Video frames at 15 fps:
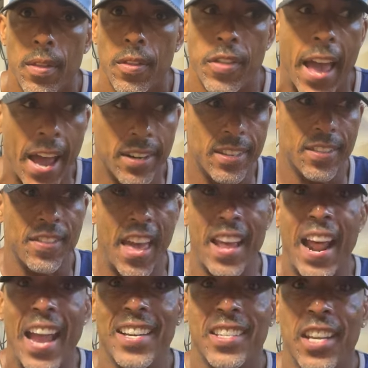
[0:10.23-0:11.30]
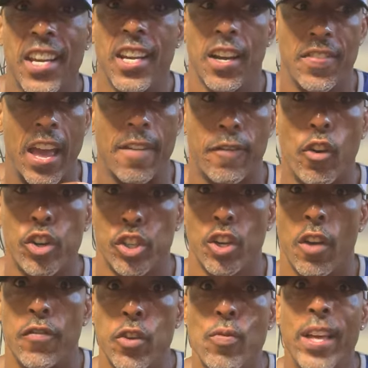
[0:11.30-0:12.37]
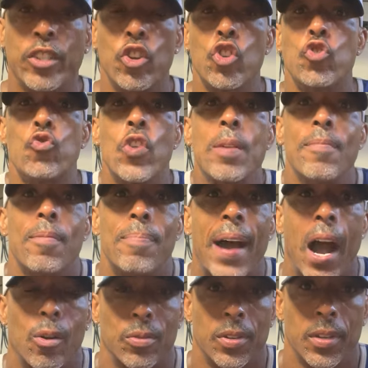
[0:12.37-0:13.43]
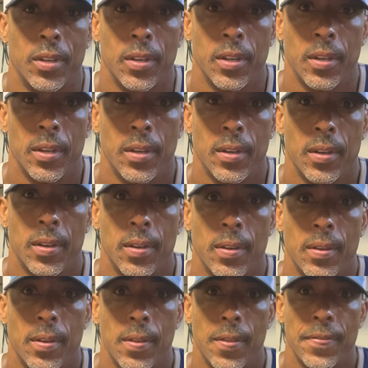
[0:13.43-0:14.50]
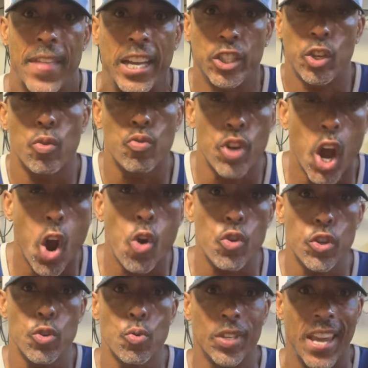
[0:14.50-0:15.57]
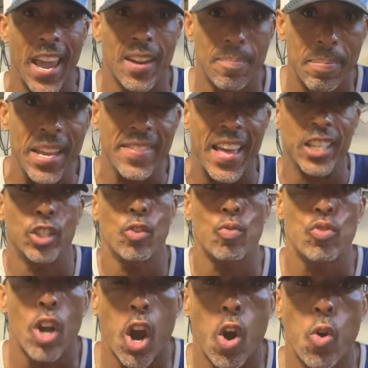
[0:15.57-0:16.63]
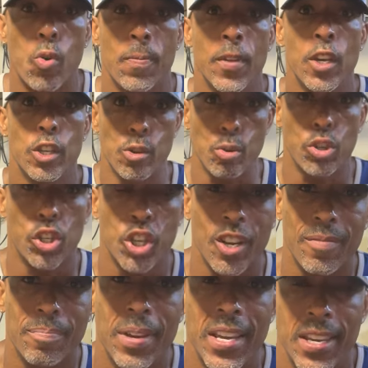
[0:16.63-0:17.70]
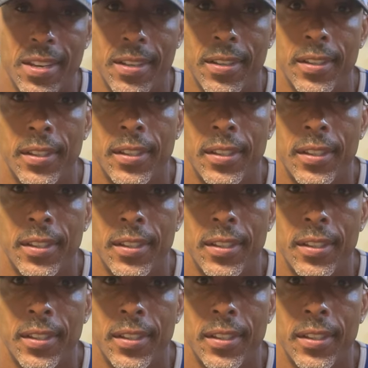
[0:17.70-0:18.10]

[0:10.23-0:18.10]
That idea, that version of you that you dream about, that you know you can be, that you know you should be.